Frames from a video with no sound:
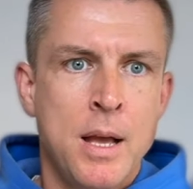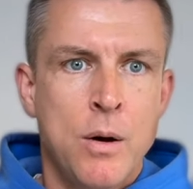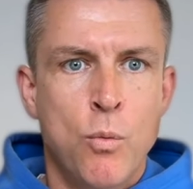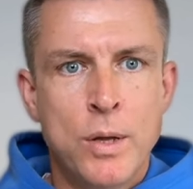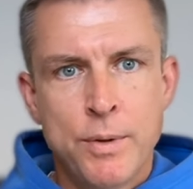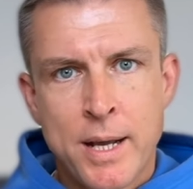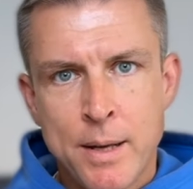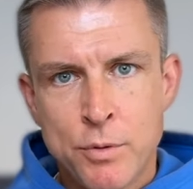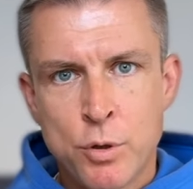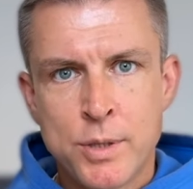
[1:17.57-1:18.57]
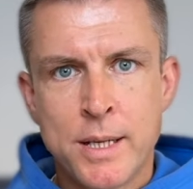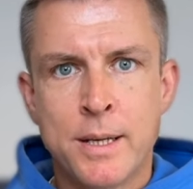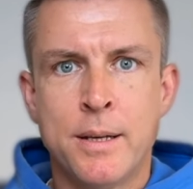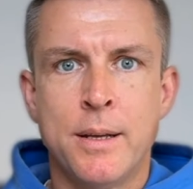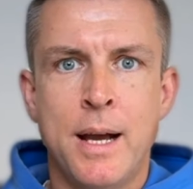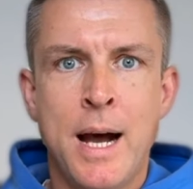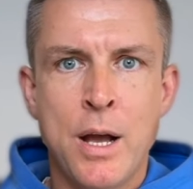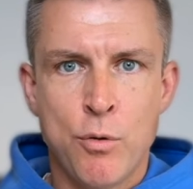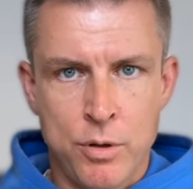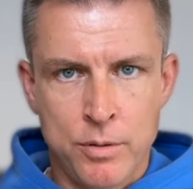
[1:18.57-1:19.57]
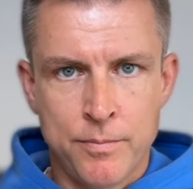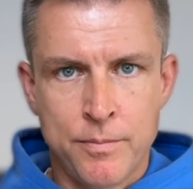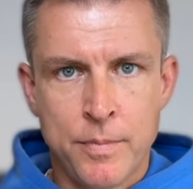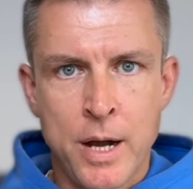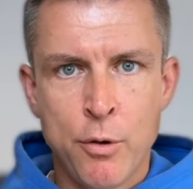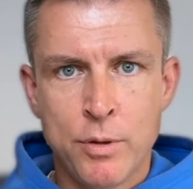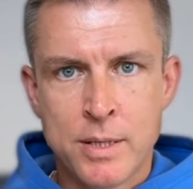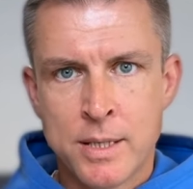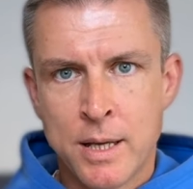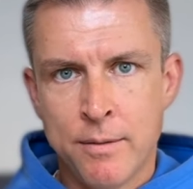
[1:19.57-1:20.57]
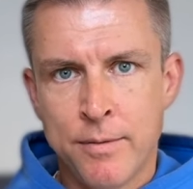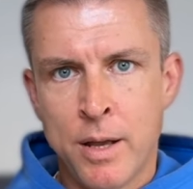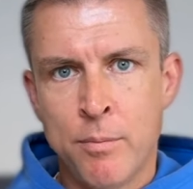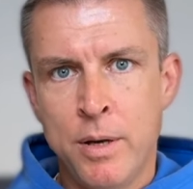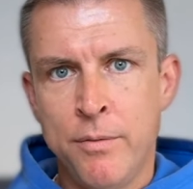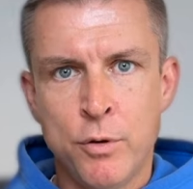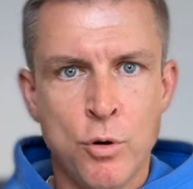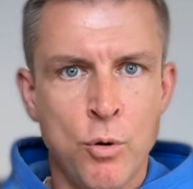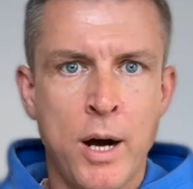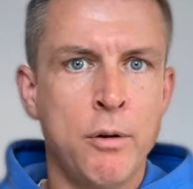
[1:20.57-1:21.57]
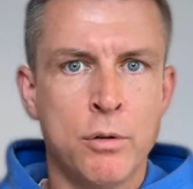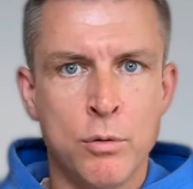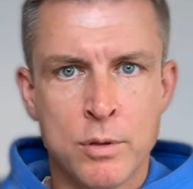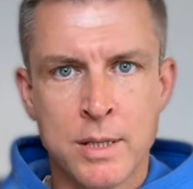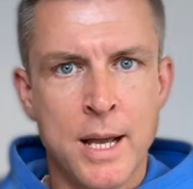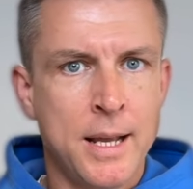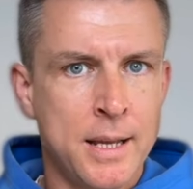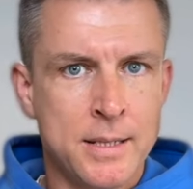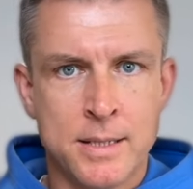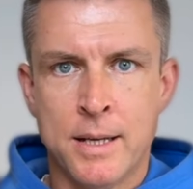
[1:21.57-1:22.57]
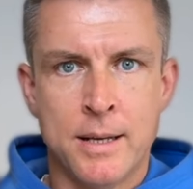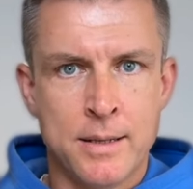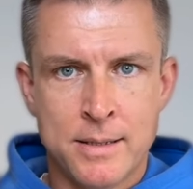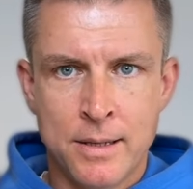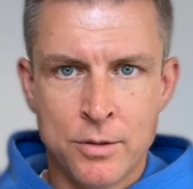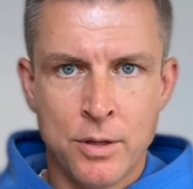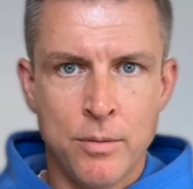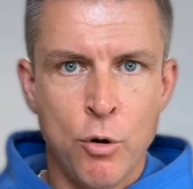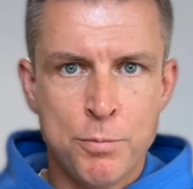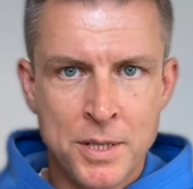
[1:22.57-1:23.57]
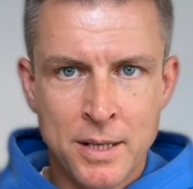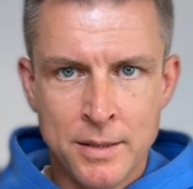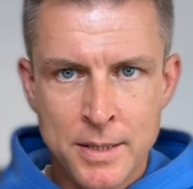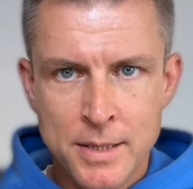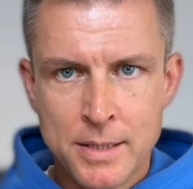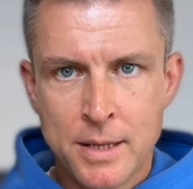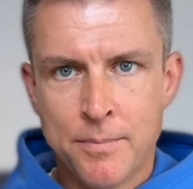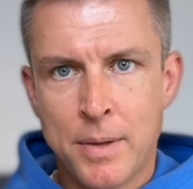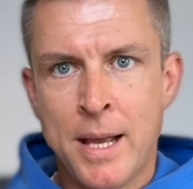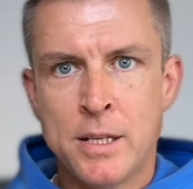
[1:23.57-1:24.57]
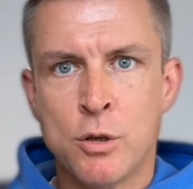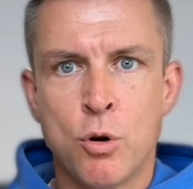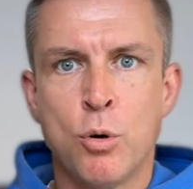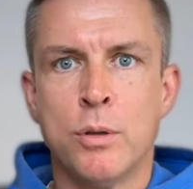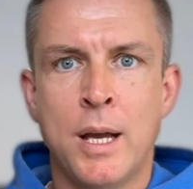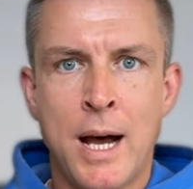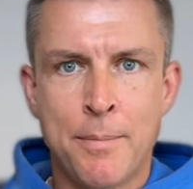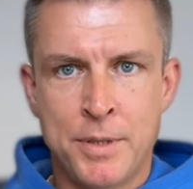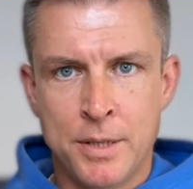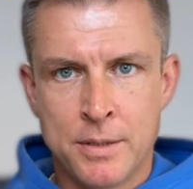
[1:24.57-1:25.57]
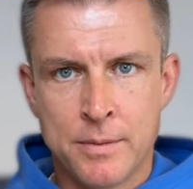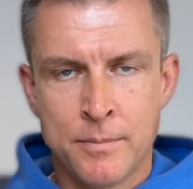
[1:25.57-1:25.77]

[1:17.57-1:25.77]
When we come to the I O L, I O L itself, I believe you know how it looks like. It's a central optical disc and so-called haptics.